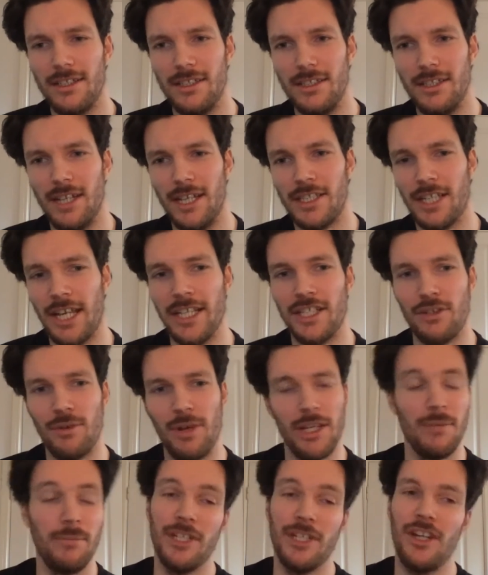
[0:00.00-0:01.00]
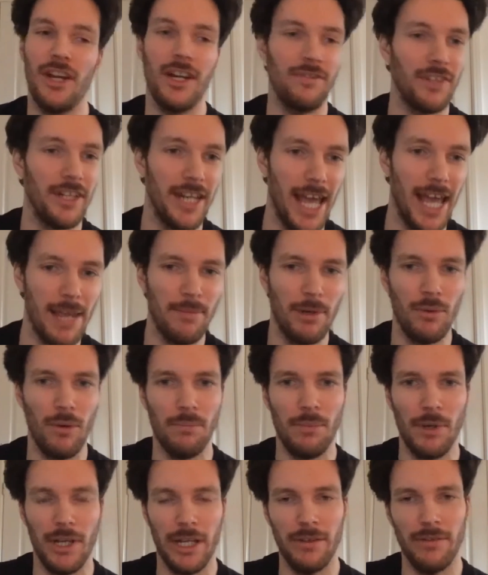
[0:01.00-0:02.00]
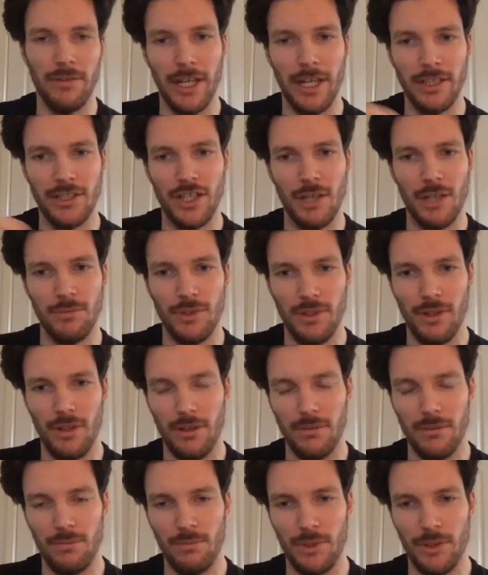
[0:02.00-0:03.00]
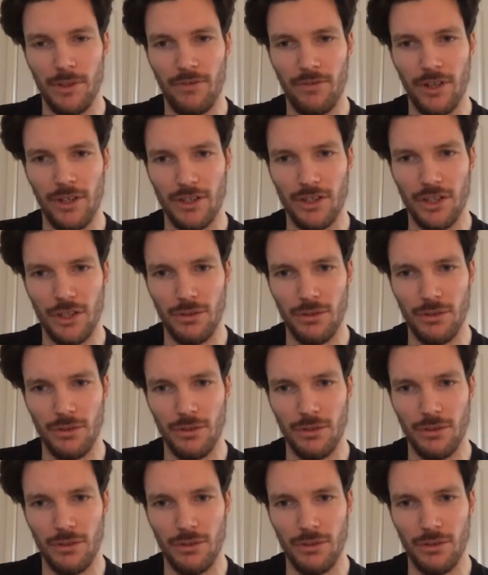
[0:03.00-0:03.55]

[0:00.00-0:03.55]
Is there, you don't have to name anyone, but in terms of like with the fit,